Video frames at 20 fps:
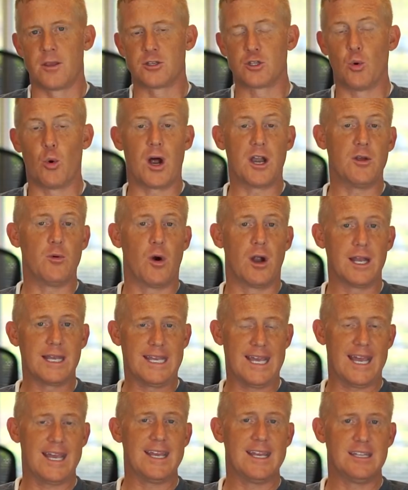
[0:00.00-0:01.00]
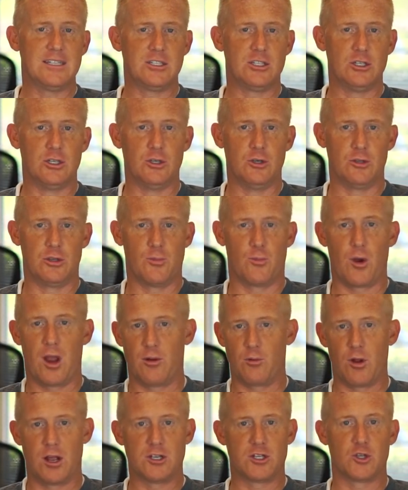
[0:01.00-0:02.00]
So why do you want to get into the
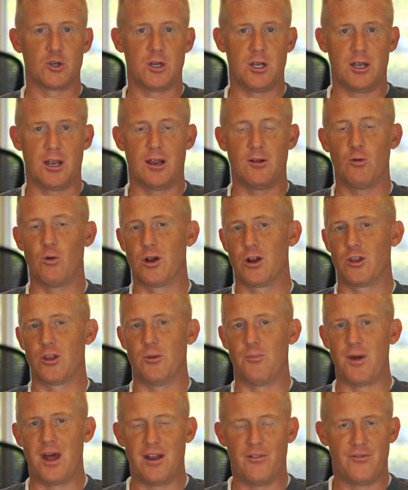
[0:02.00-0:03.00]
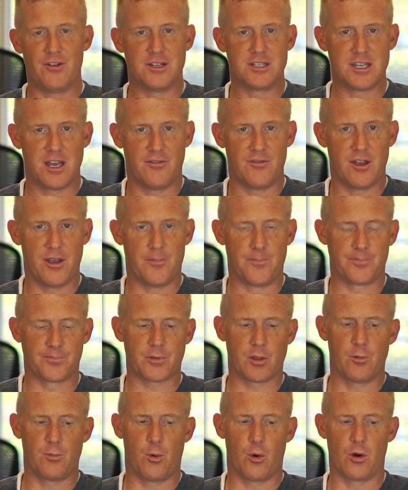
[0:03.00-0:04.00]
brand registry? Right? What are the benefits of it?
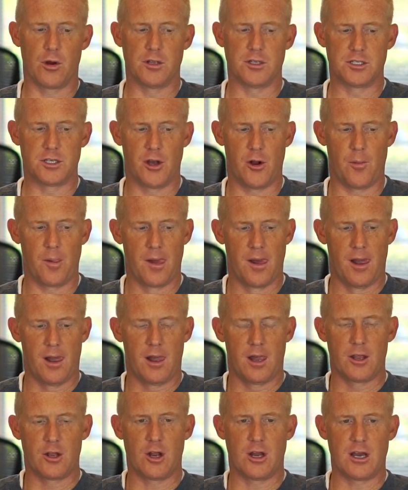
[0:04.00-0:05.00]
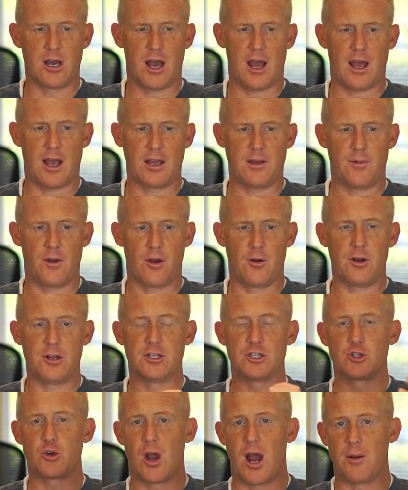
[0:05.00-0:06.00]
Important. So I've already
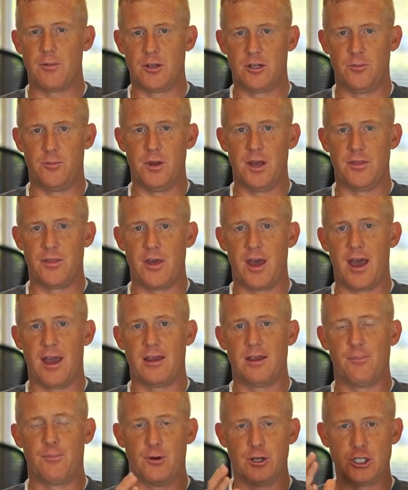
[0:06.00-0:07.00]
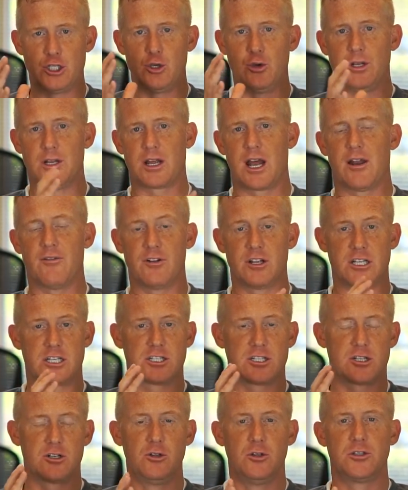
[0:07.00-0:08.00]
described a little bit that it puts you in kind of an
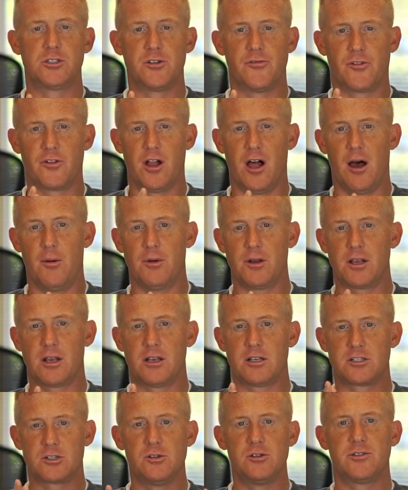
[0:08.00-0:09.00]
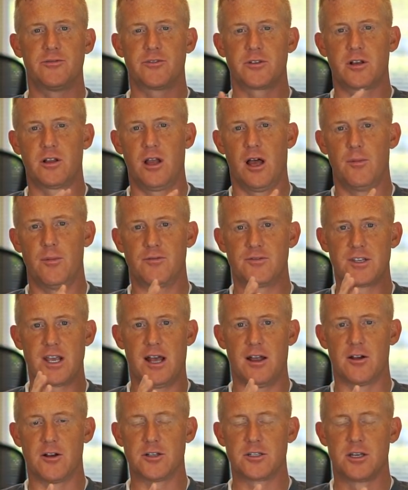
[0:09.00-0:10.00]
exclusive club of
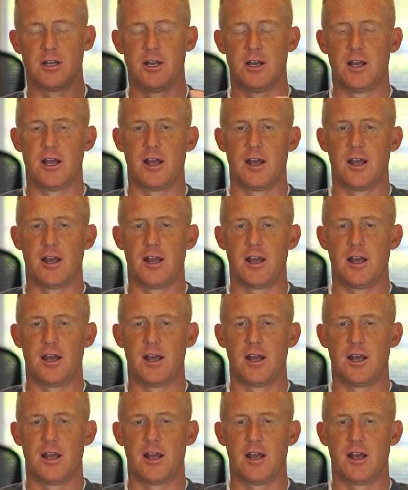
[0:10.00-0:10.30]
sellers